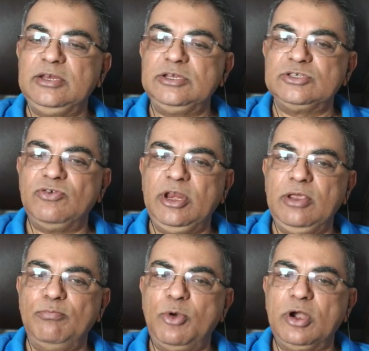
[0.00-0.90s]
it is very
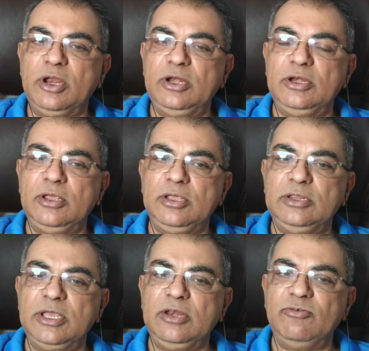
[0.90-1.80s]
important in
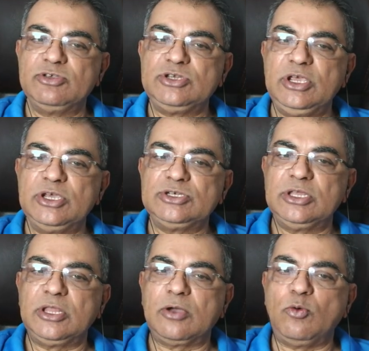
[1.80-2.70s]
the
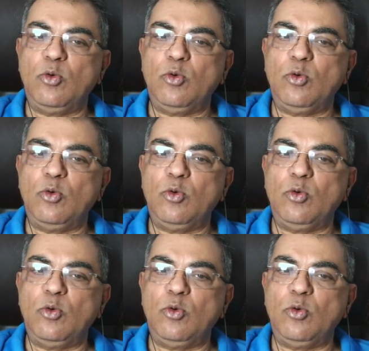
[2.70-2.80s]
investigation. The